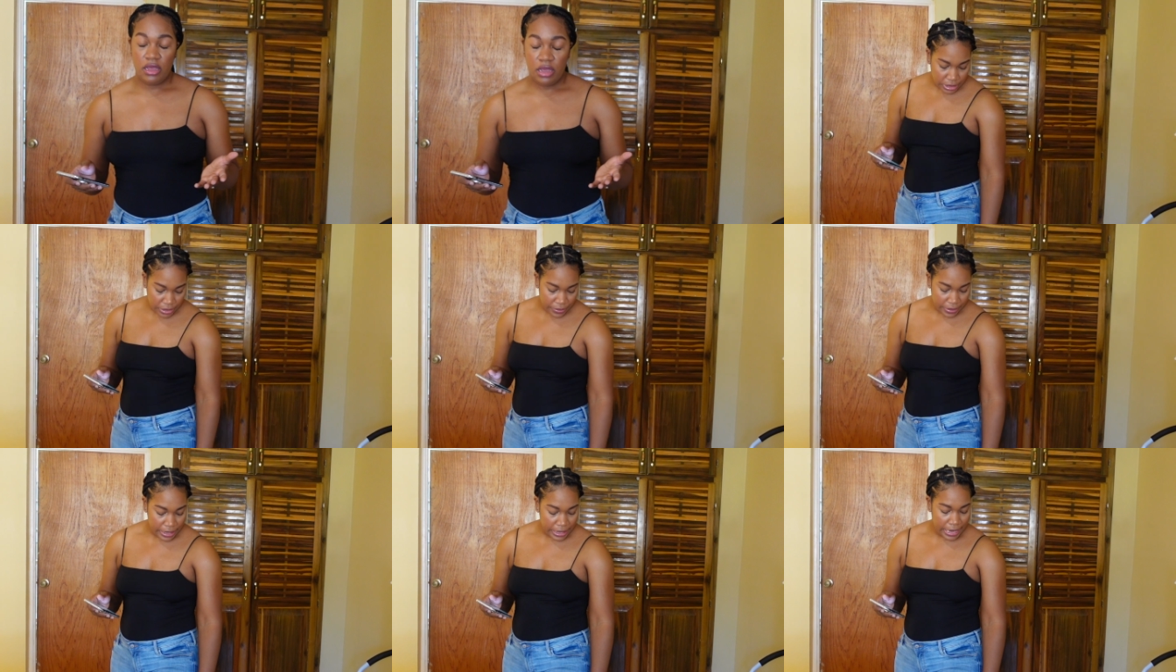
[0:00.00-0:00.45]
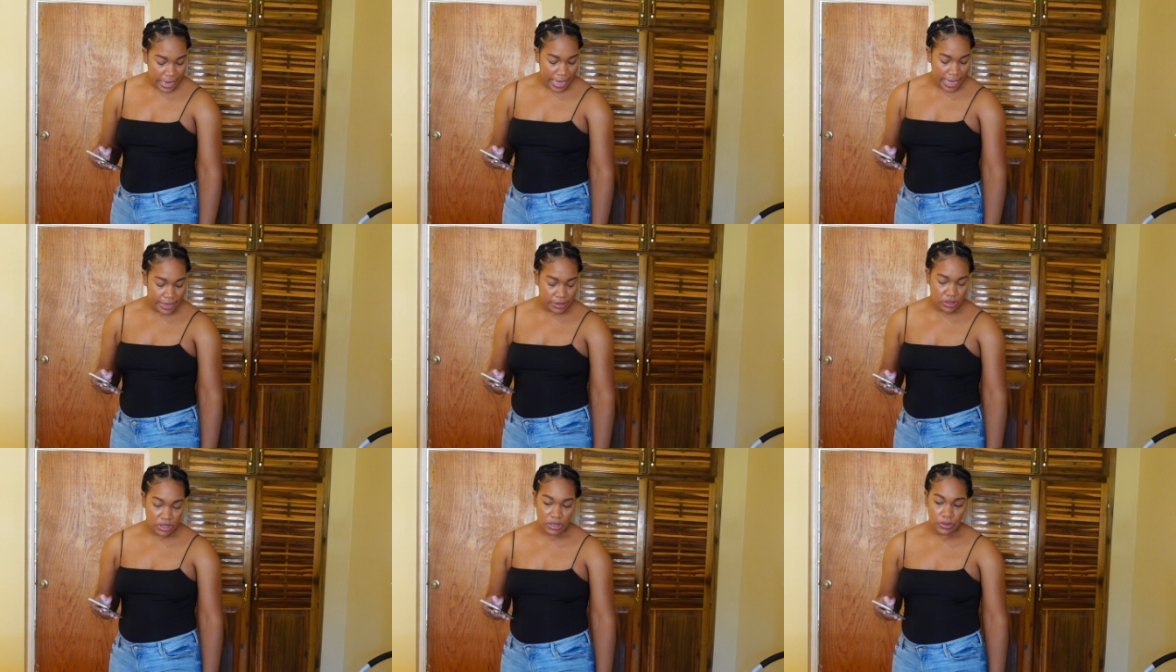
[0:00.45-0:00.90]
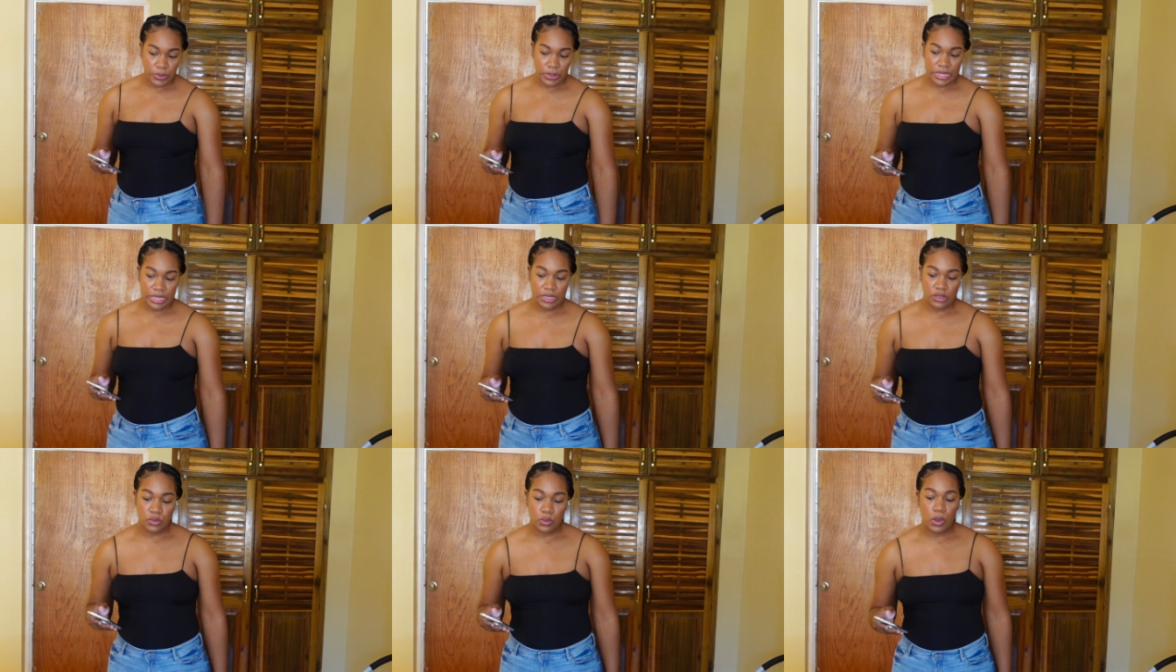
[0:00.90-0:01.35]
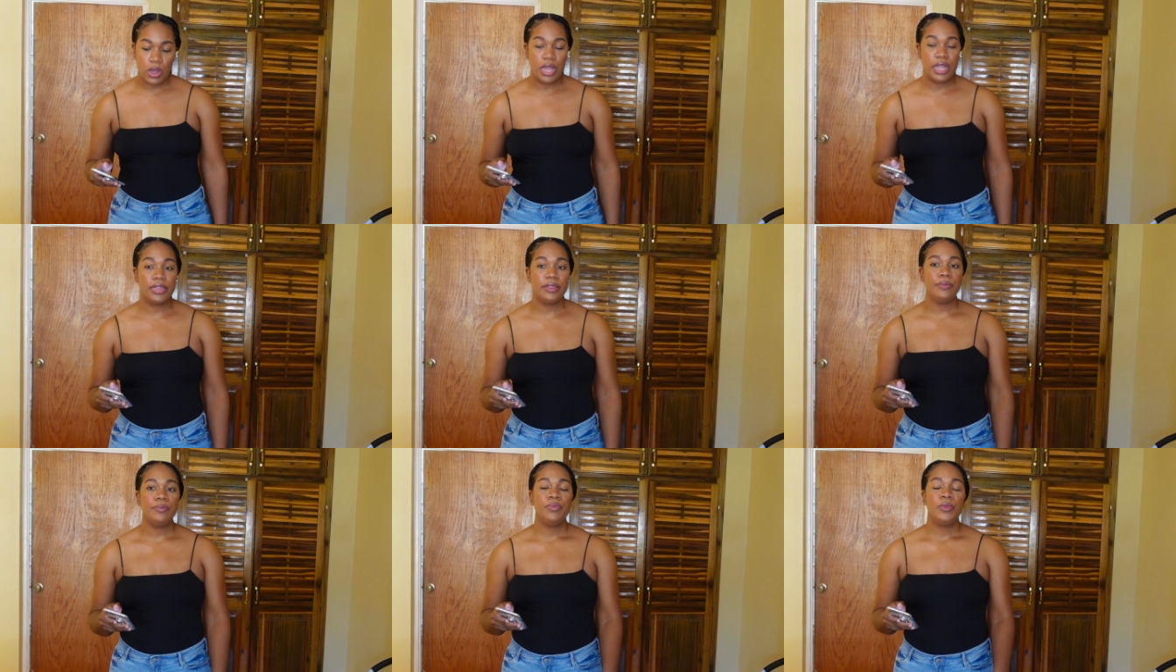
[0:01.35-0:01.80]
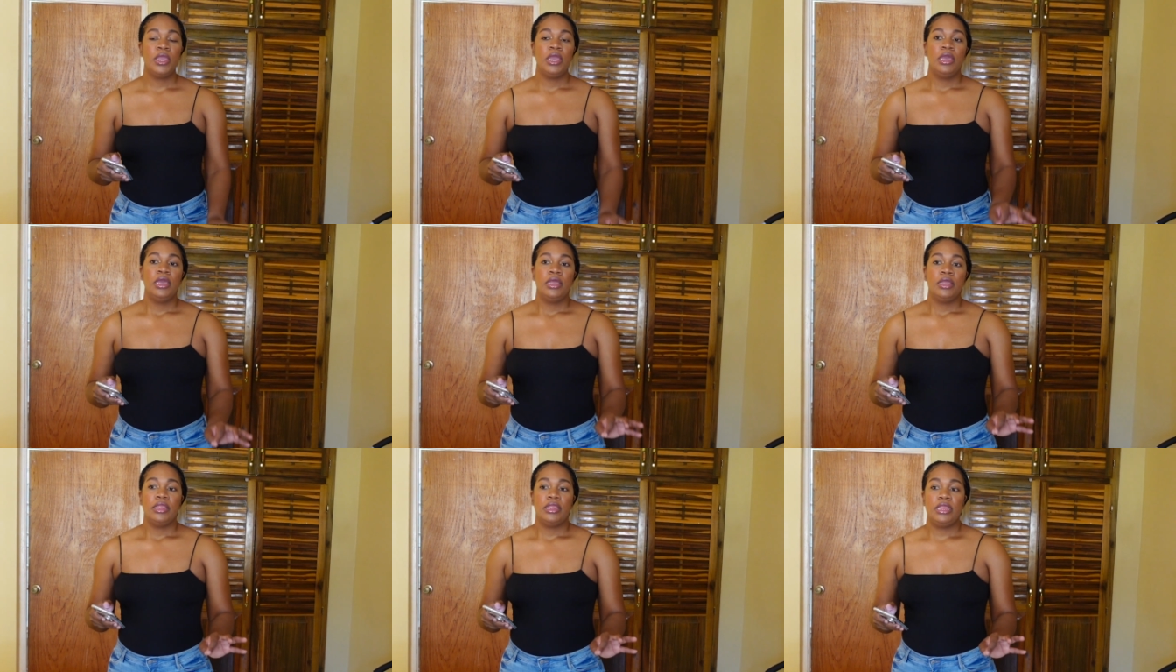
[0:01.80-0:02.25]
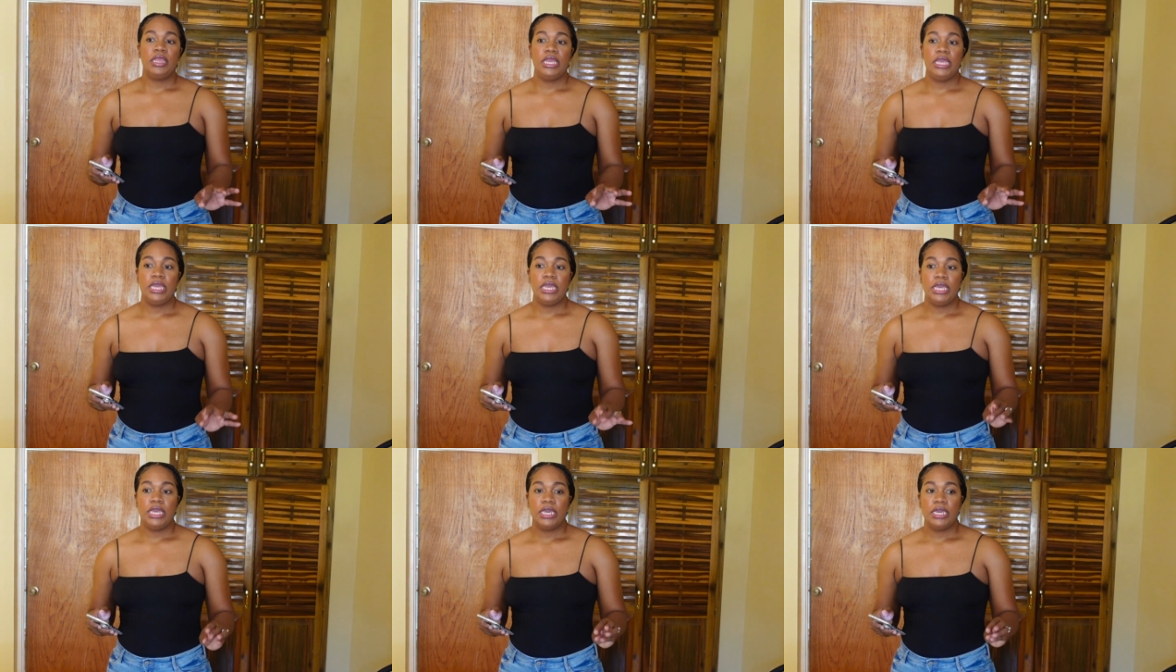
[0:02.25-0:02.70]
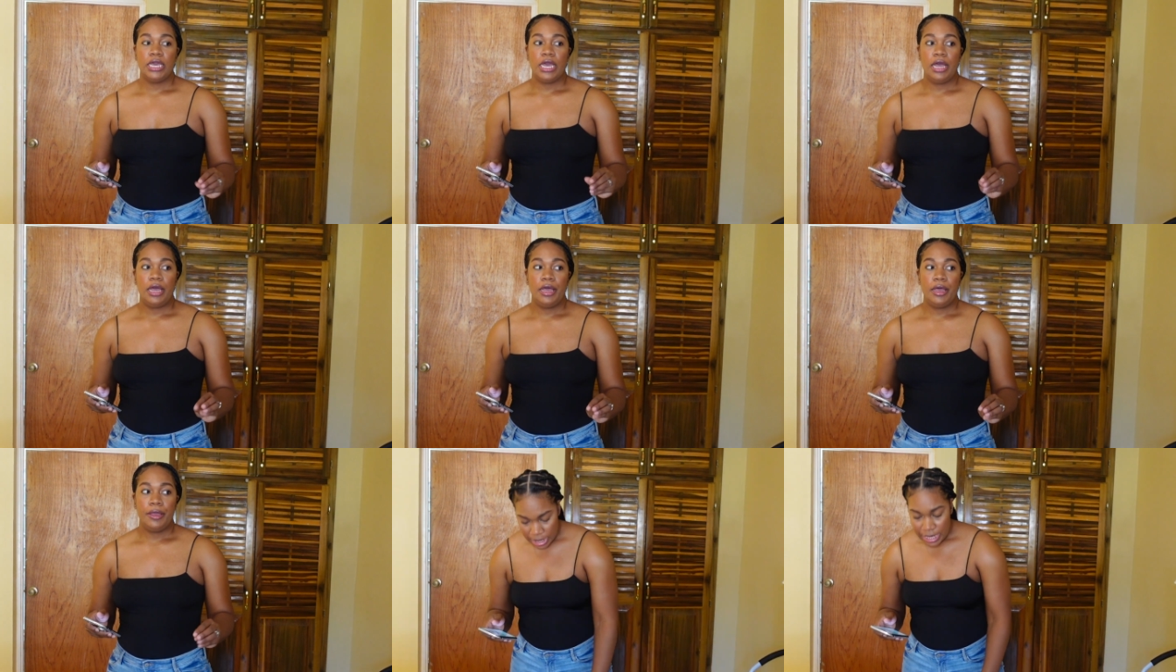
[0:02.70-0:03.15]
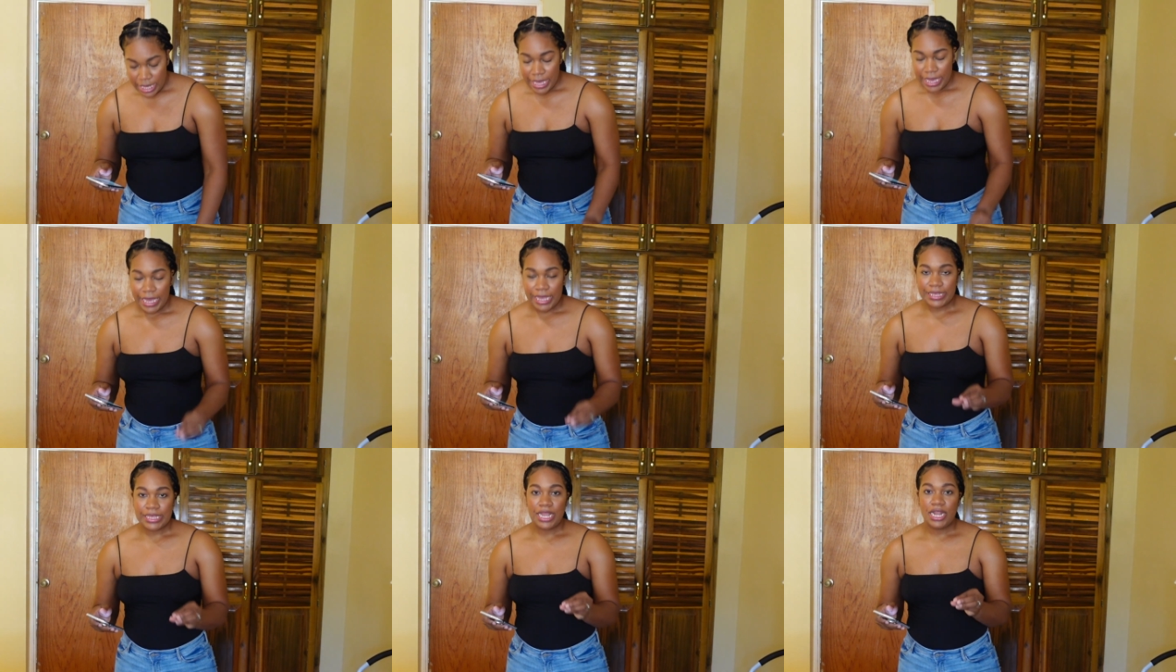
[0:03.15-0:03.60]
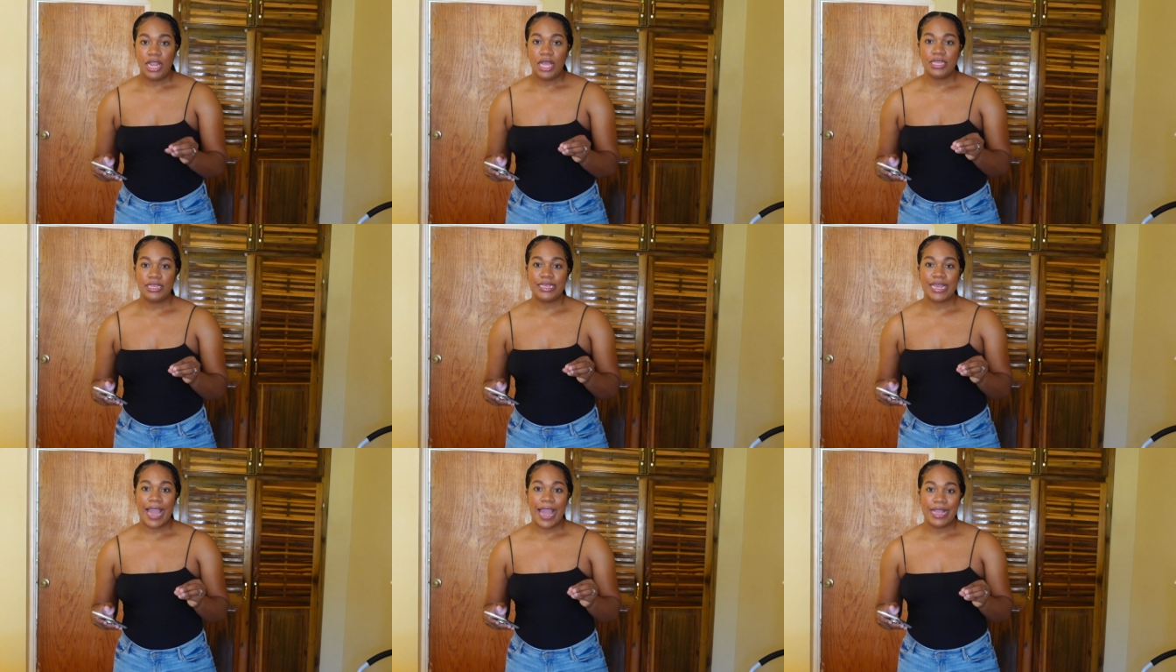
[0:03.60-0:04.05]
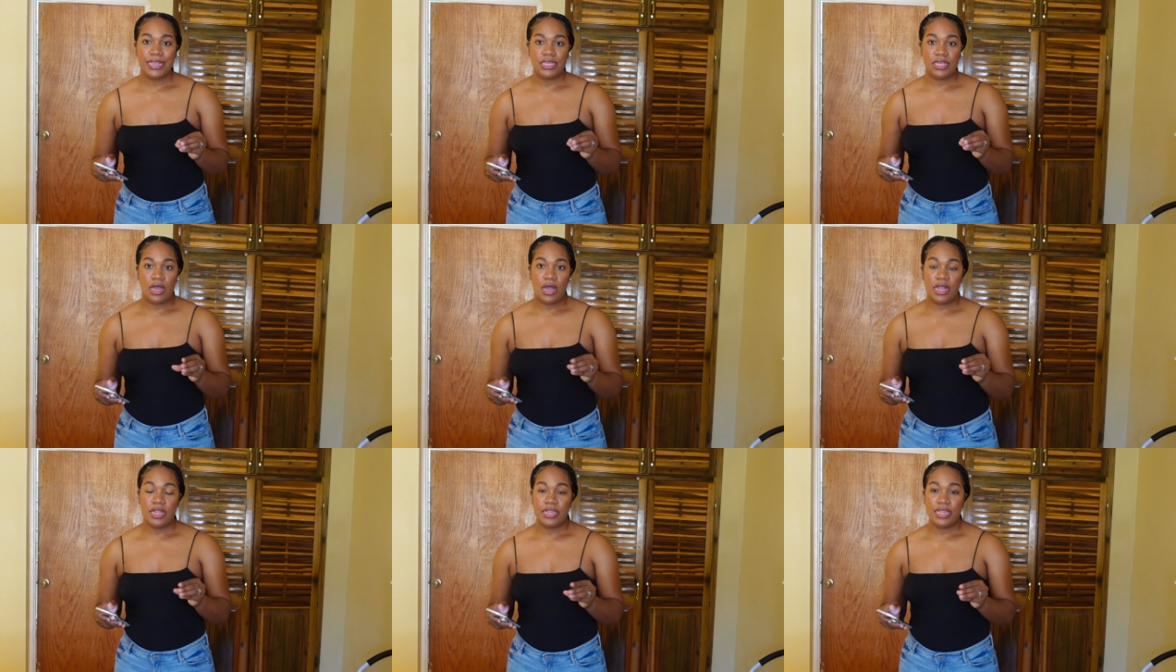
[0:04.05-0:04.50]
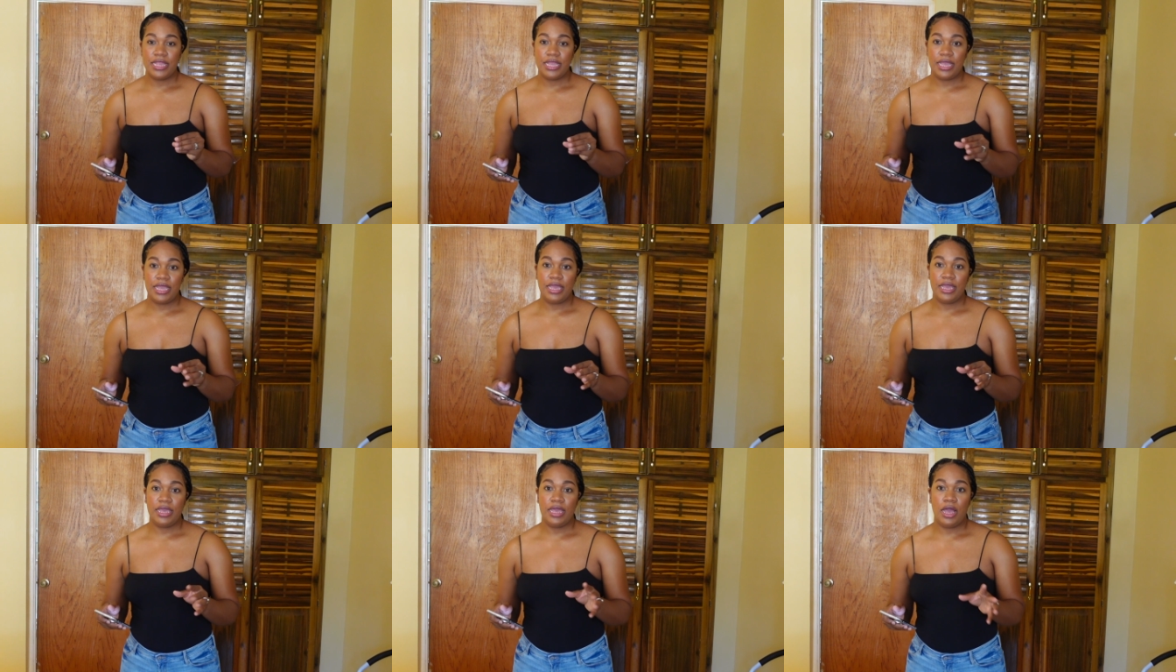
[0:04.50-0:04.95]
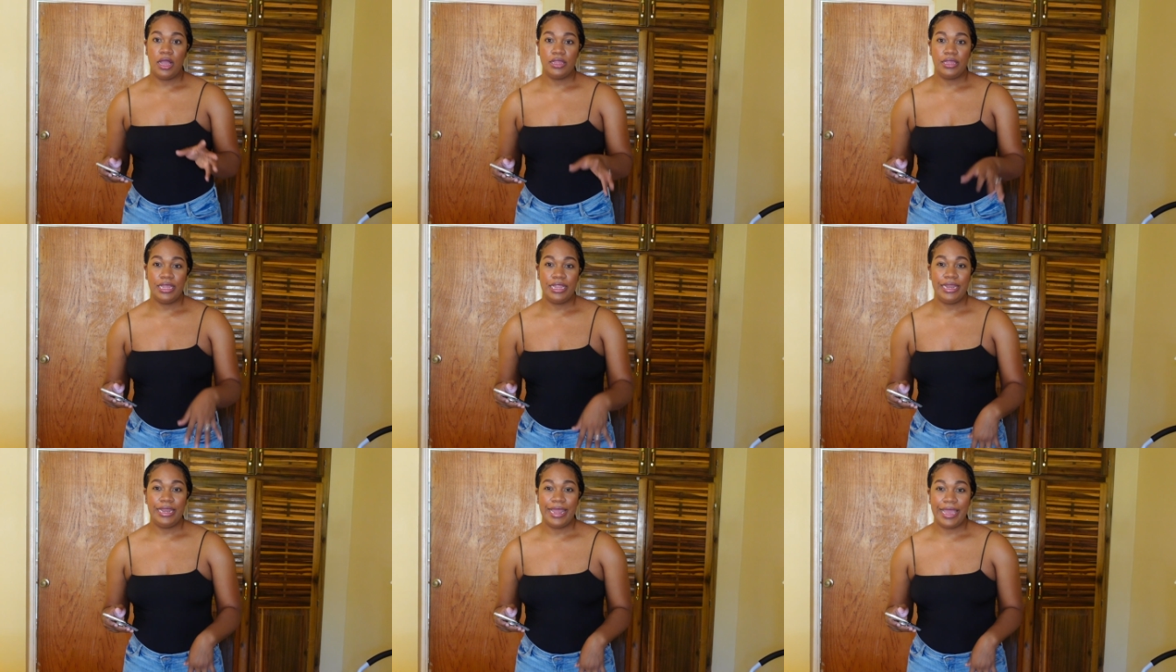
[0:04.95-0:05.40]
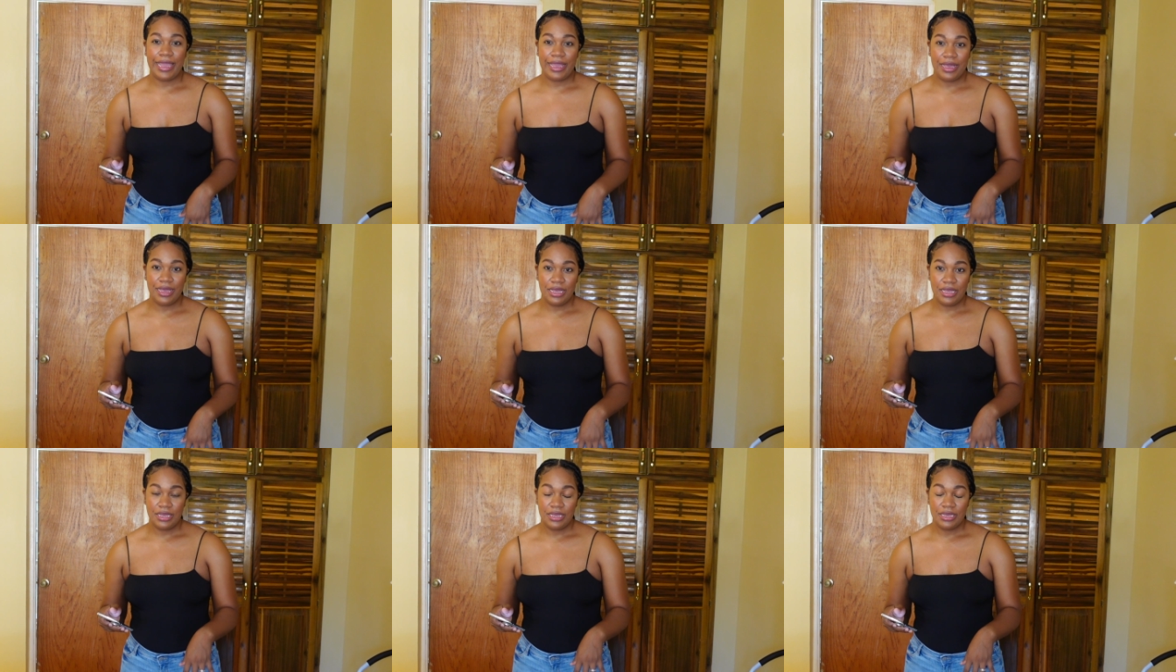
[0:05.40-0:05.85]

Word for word: i realized with this one the um, it's a lot tighter on the on the leg